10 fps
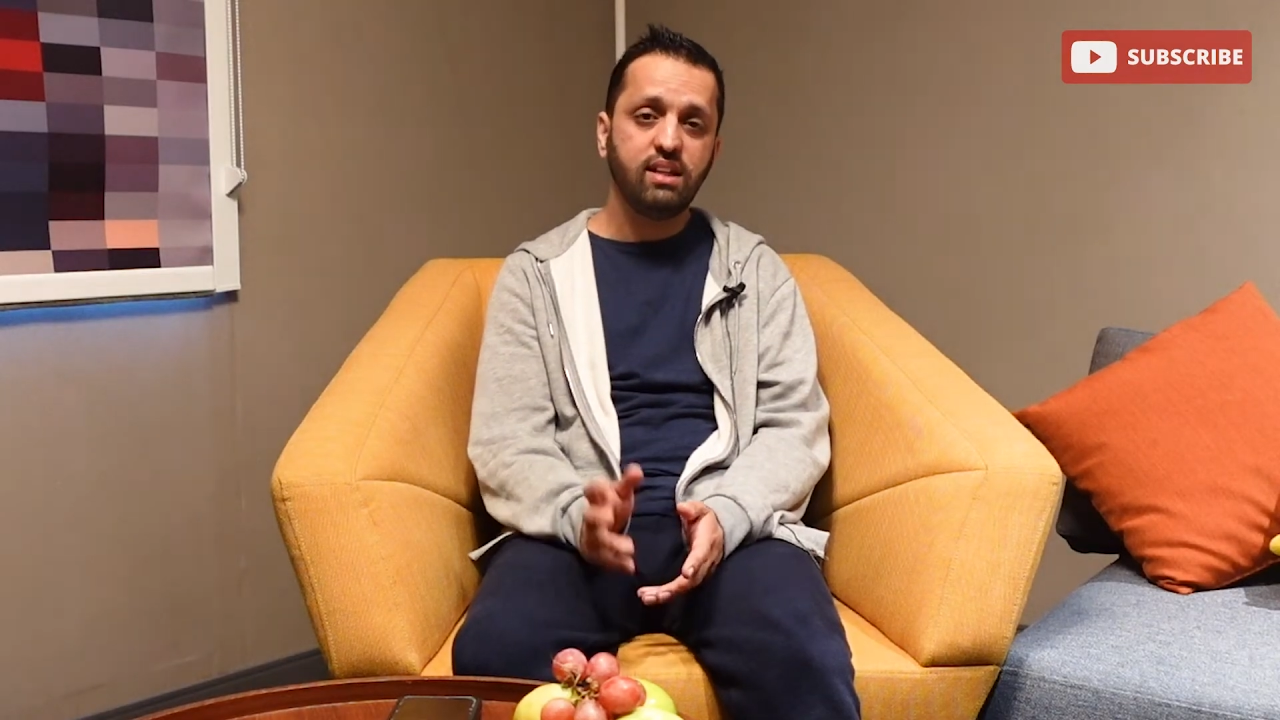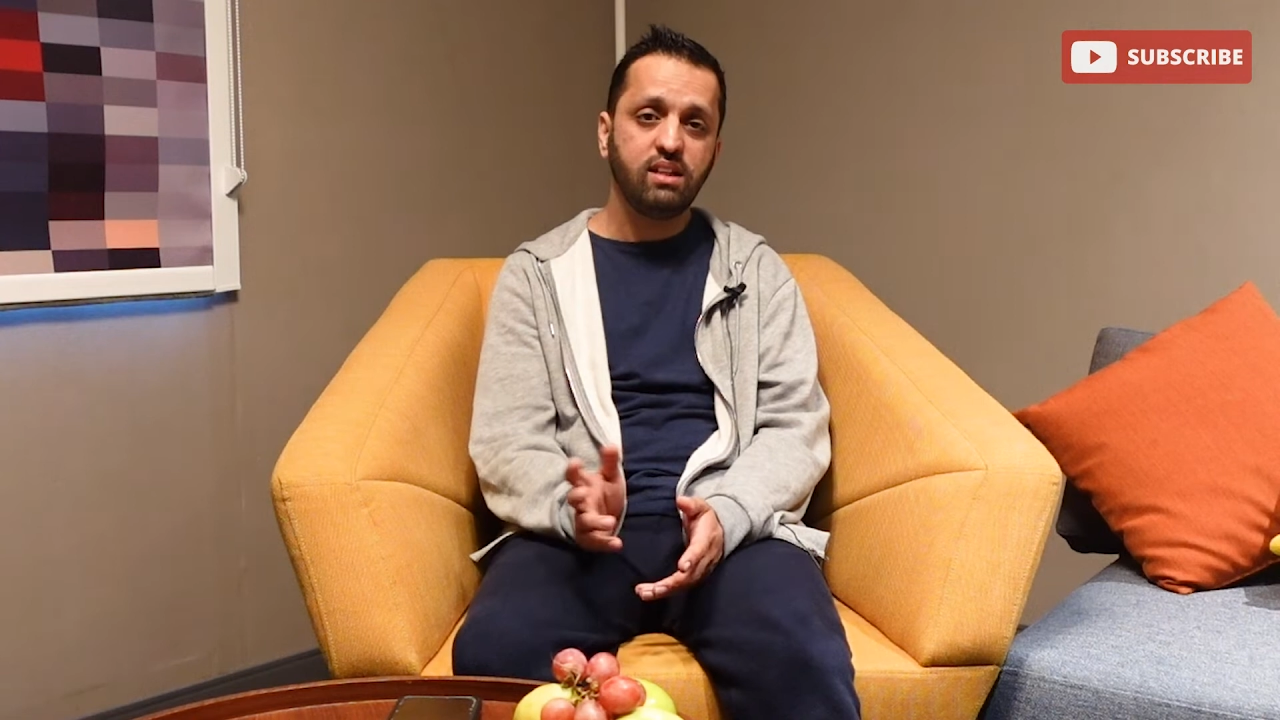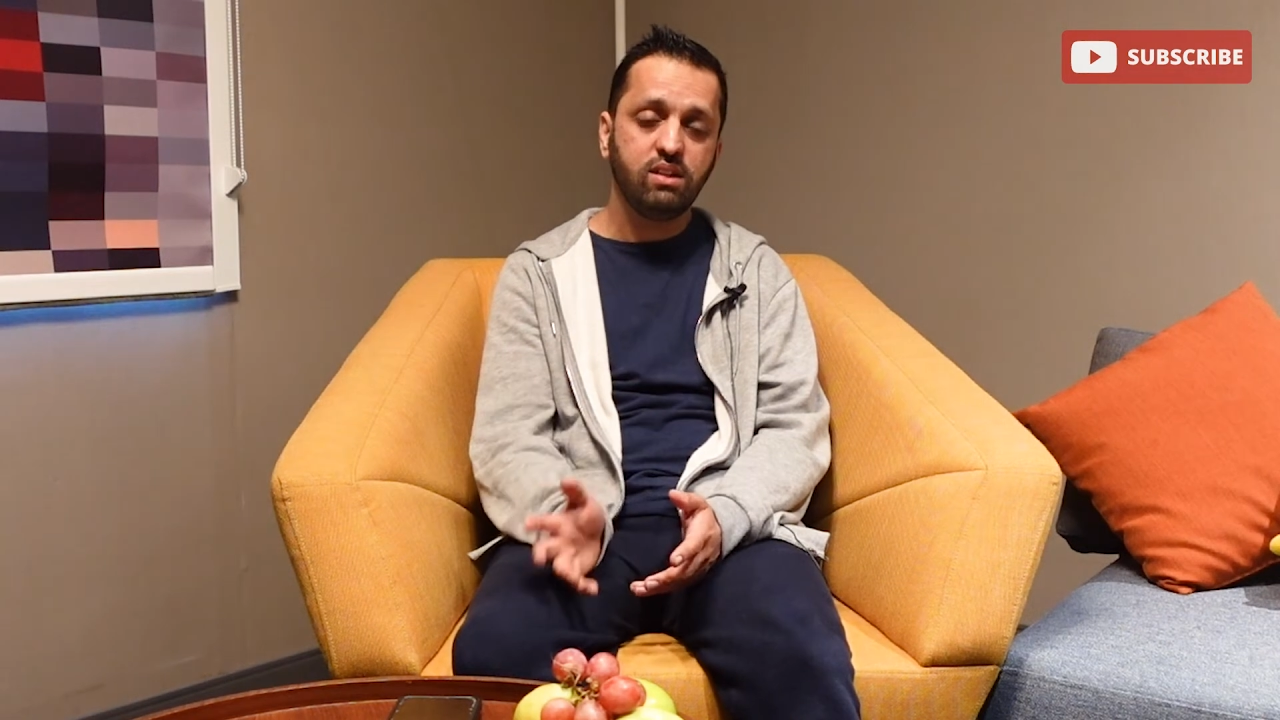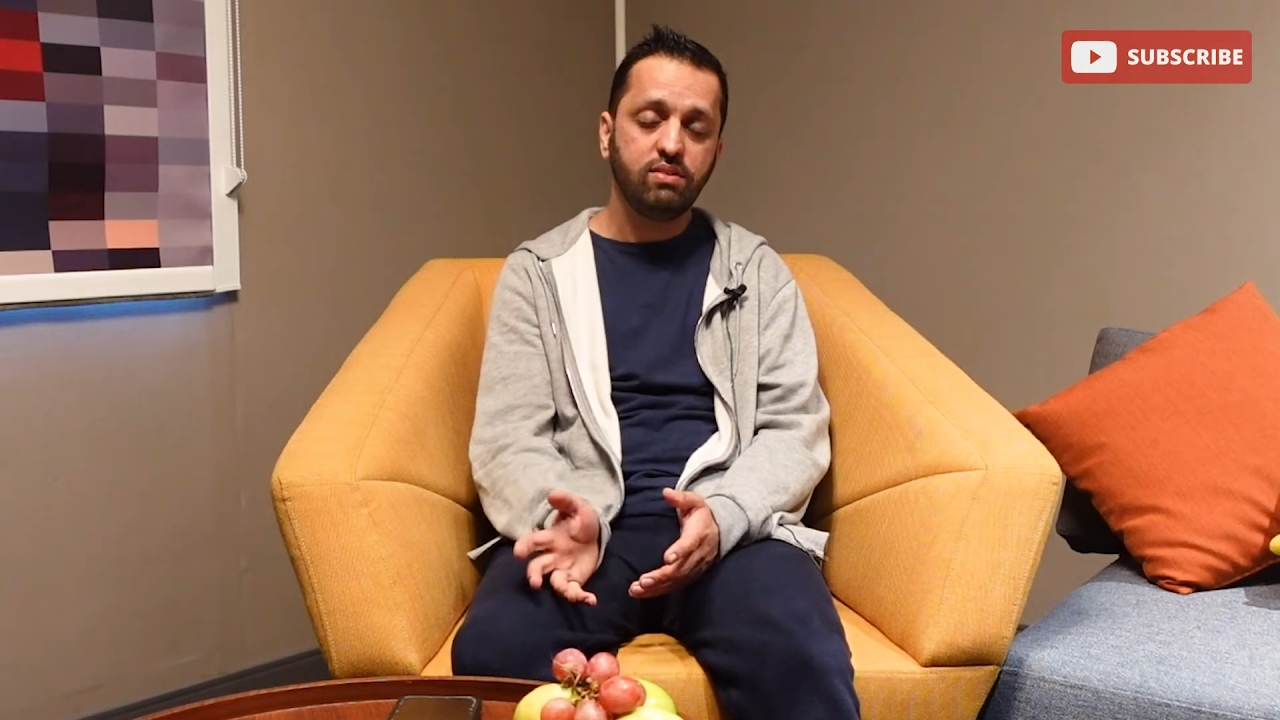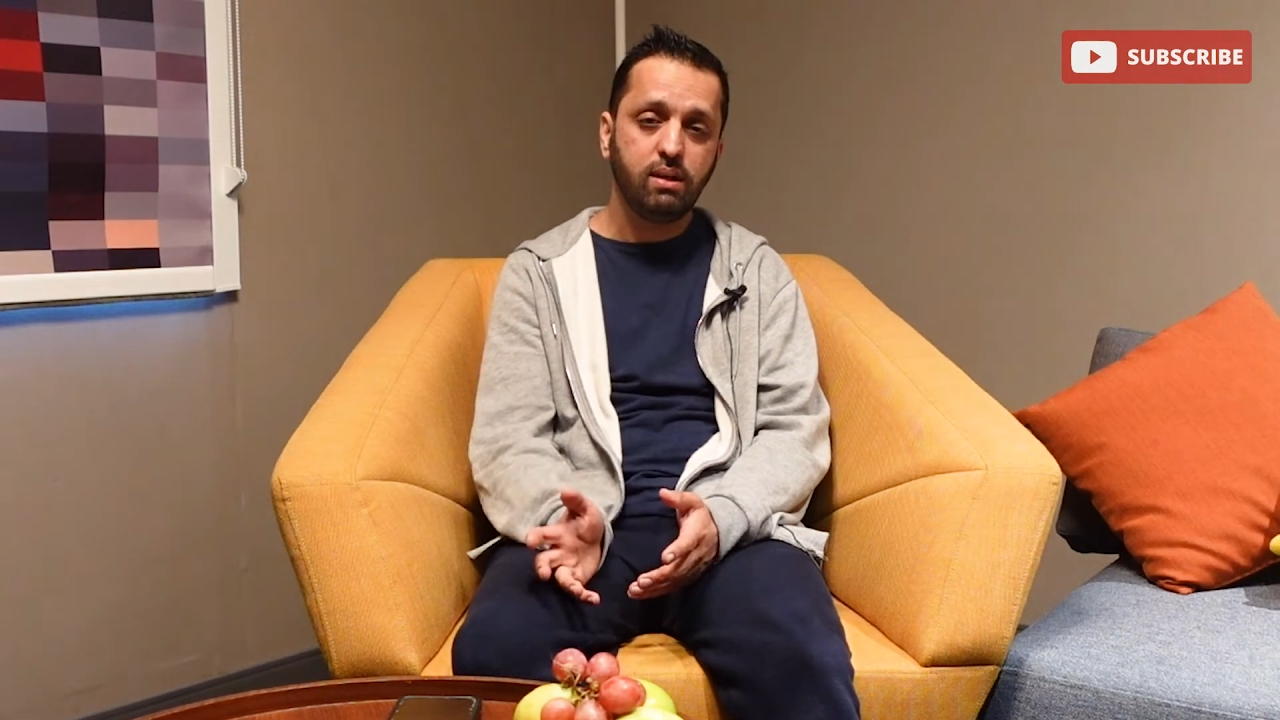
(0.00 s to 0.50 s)
and
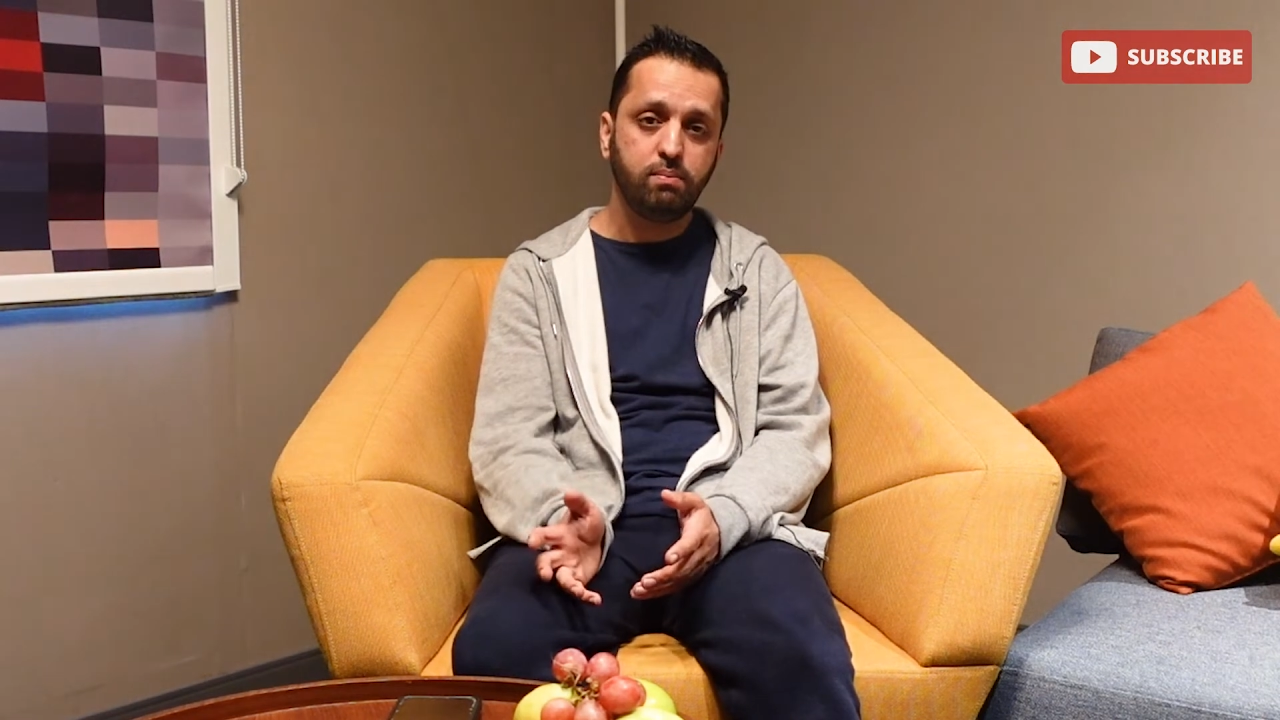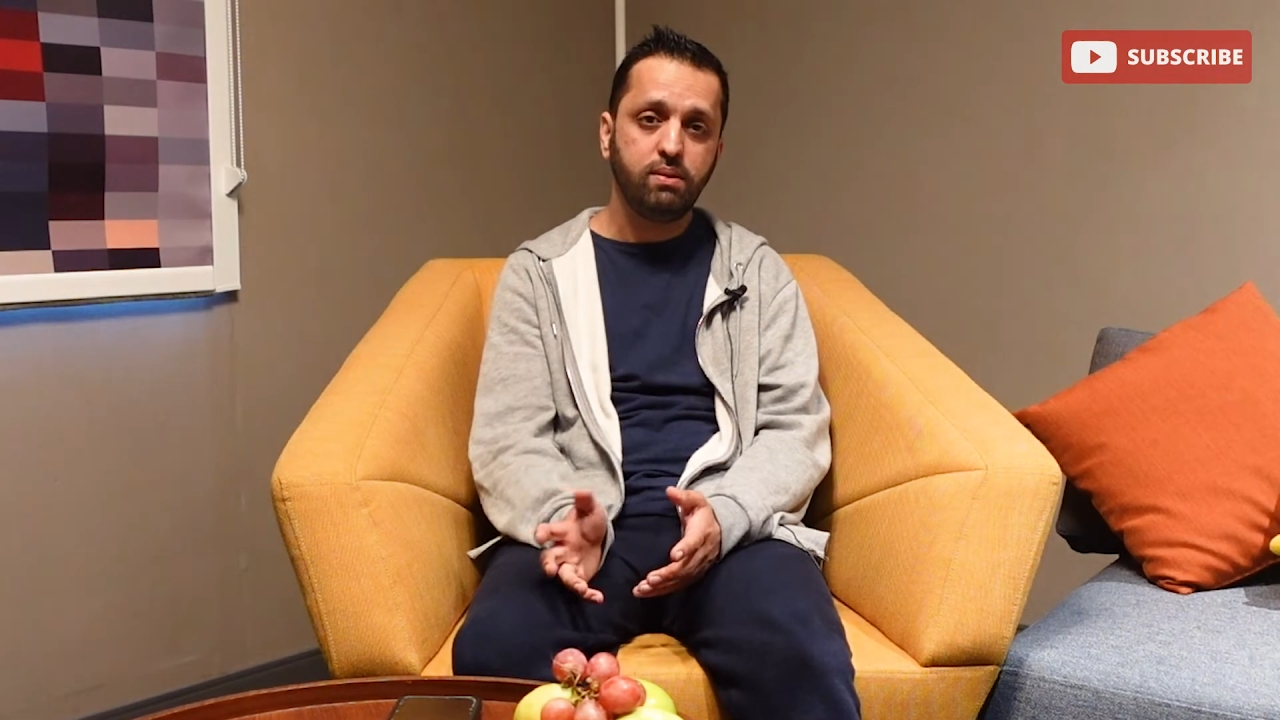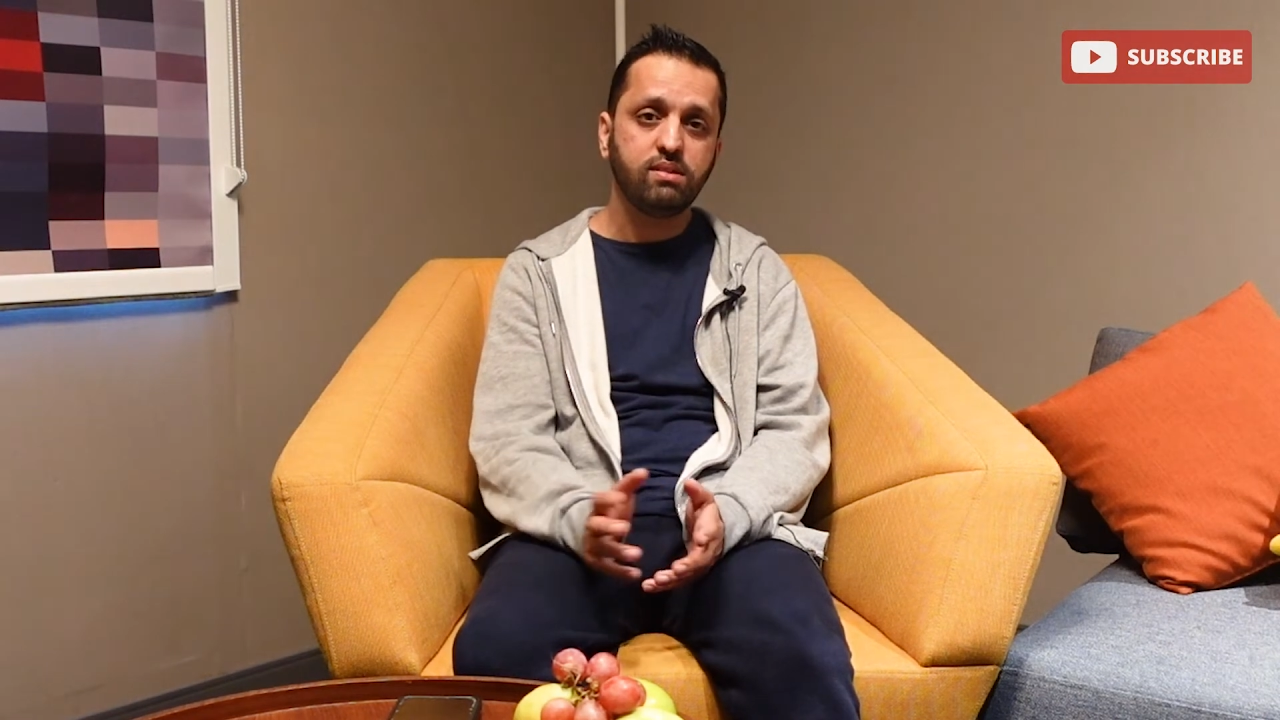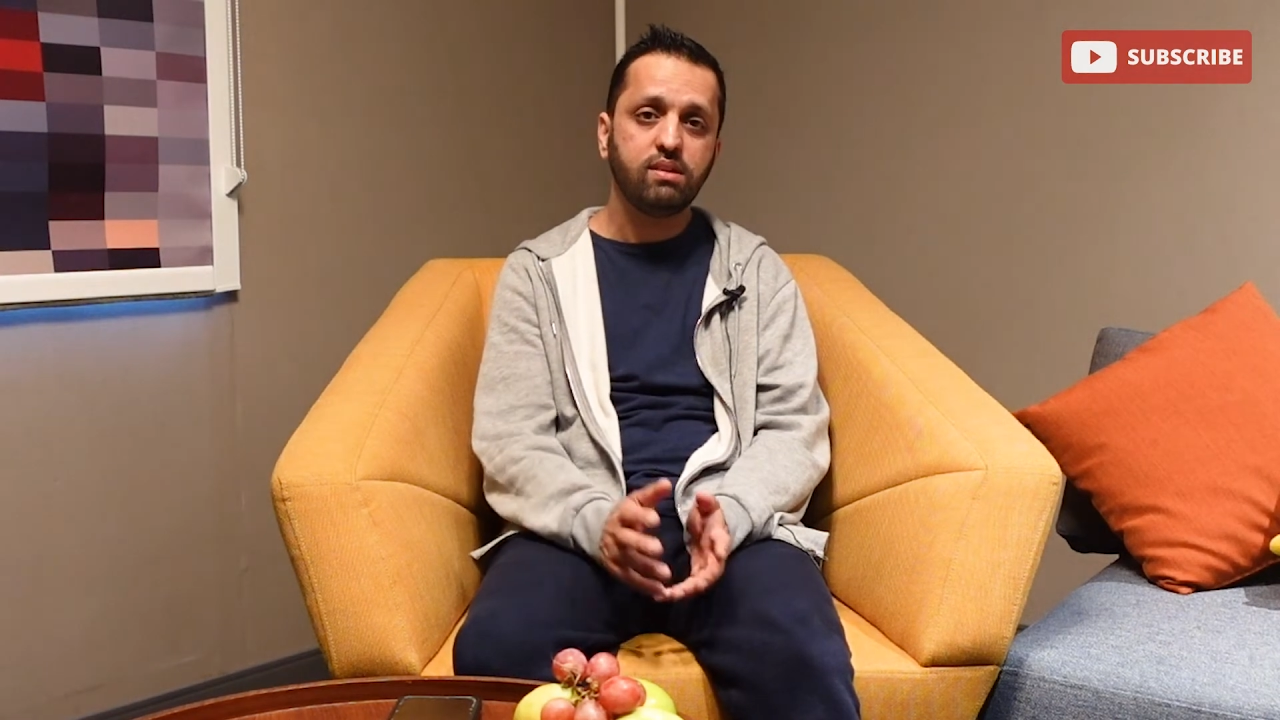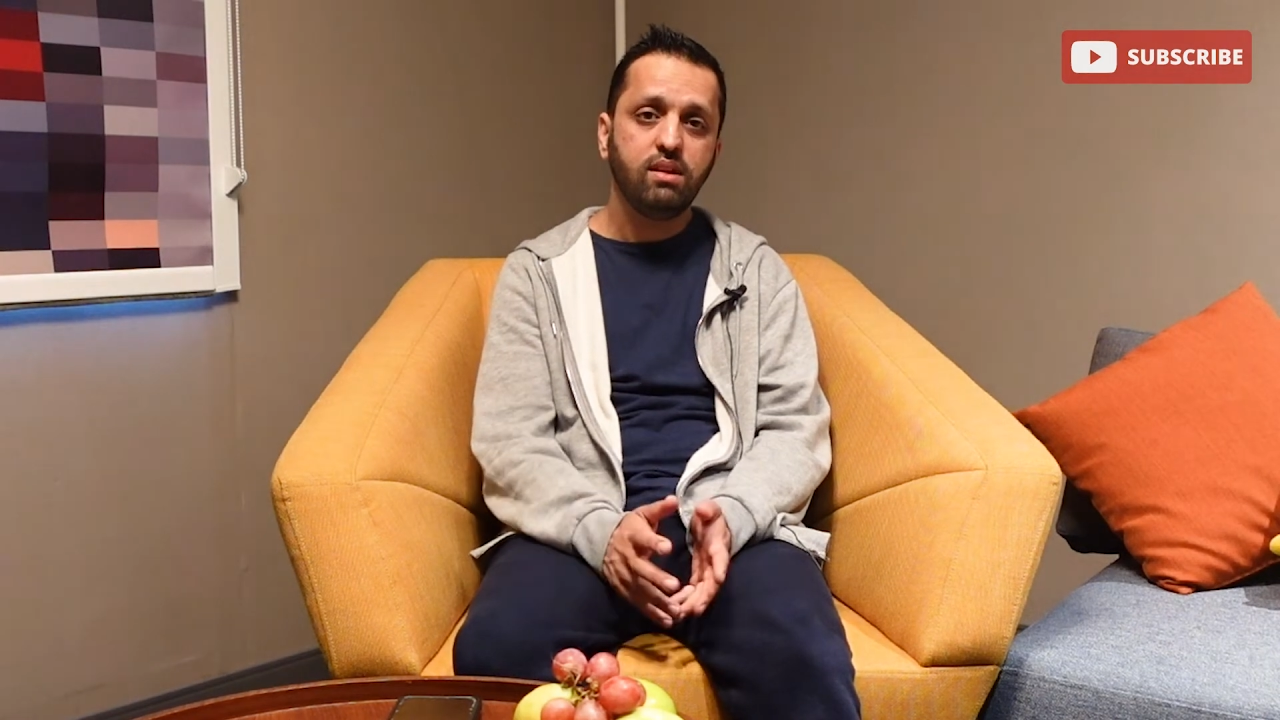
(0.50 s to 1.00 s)
the
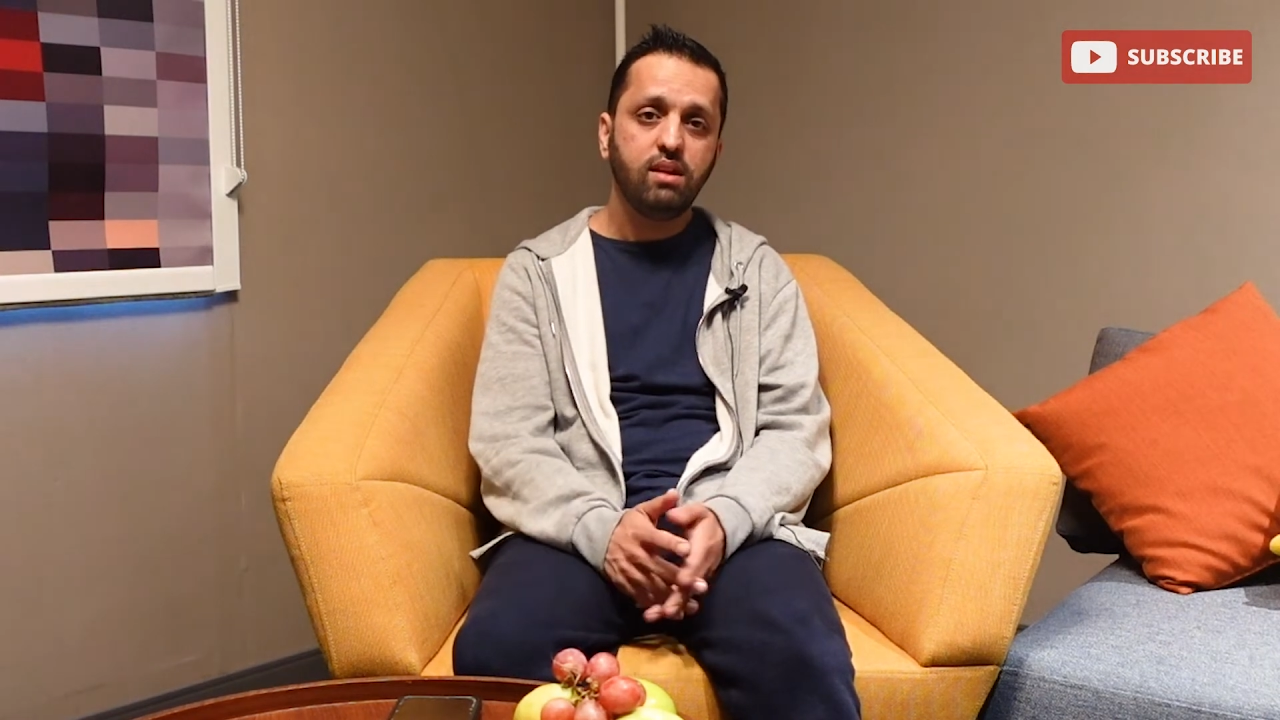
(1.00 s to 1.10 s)
developers